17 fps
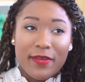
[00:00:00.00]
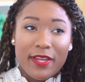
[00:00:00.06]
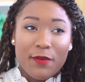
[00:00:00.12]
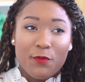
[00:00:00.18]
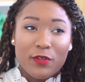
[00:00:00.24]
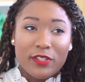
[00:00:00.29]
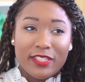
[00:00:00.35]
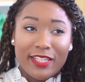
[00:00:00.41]

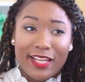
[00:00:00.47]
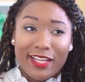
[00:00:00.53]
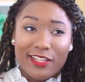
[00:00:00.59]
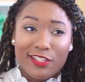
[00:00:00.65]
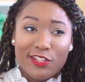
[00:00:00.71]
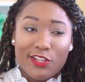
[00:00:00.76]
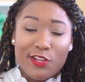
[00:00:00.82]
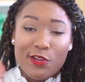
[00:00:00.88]
It was
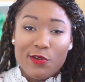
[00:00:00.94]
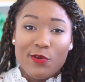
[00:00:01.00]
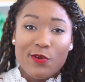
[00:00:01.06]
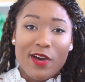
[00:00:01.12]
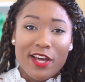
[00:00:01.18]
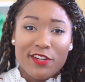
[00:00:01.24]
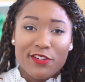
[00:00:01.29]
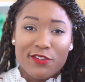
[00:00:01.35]
like
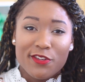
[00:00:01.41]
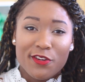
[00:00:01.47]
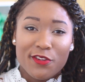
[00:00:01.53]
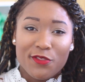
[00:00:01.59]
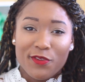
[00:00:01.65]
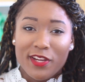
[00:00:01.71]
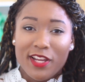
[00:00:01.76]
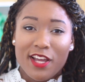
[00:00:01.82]
$200
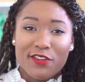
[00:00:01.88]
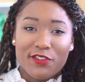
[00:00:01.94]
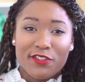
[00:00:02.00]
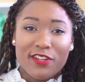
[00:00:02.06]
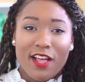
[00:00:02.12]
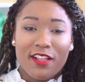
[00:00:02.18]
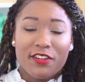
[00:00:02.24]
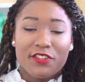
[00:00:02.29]
or
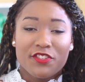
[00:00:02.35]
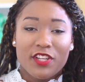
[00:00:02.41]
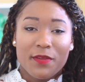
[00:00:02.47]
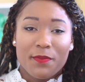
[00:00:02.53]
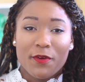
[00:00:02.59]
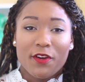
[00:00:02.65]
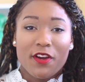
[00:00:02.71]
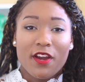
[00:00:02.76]
$300
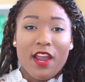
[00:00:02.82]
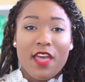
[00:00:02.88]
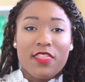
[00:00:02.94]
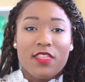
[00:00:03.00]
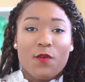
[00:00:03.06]
cheaper